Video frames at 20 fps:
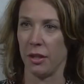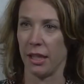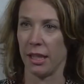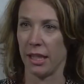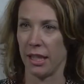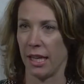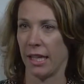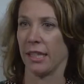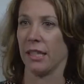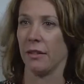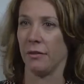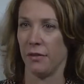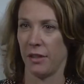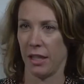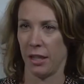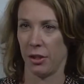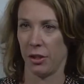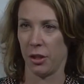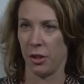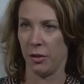the connective
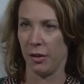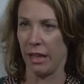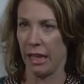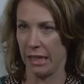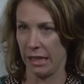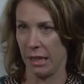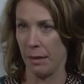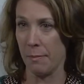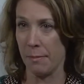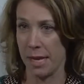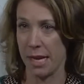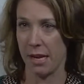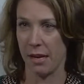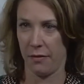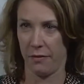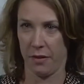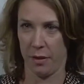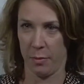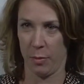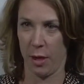tissue, like the meat
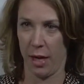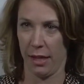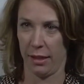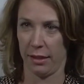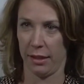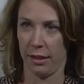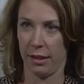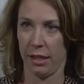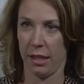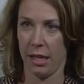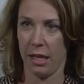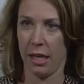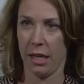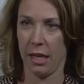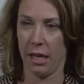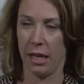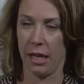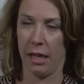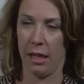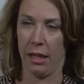of the breast,
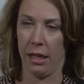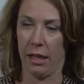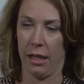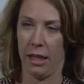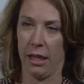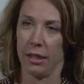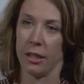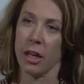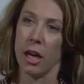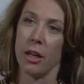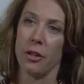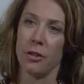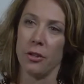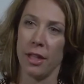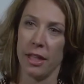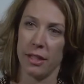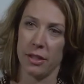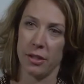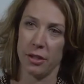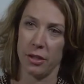in
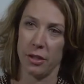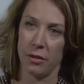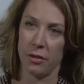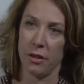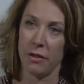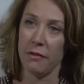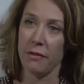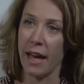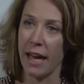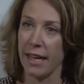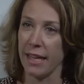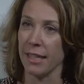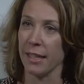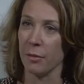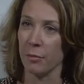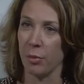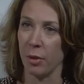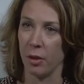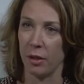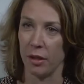contrast to the fatty
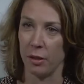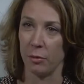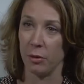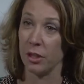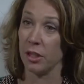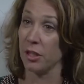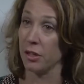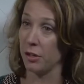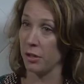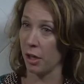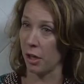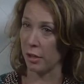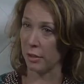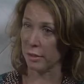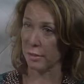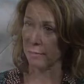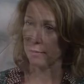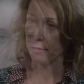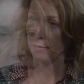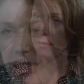component, which is
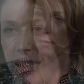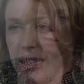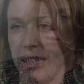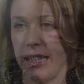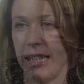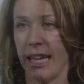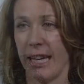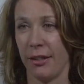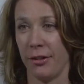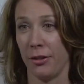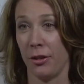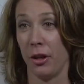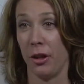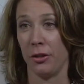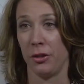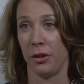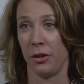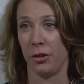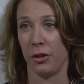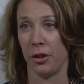dark. Cancer
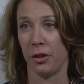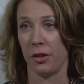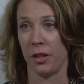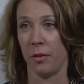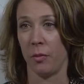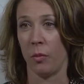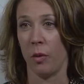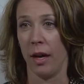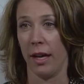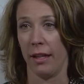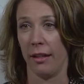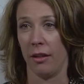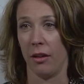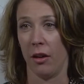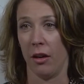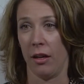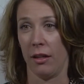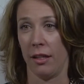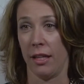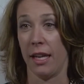also shows up white
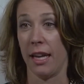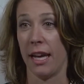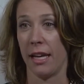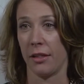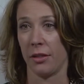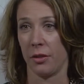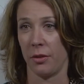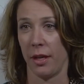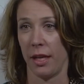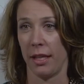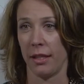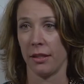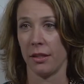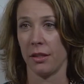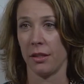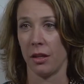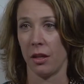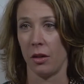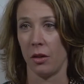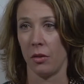on an X-ray.
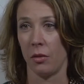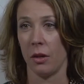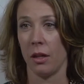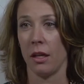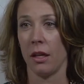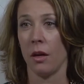So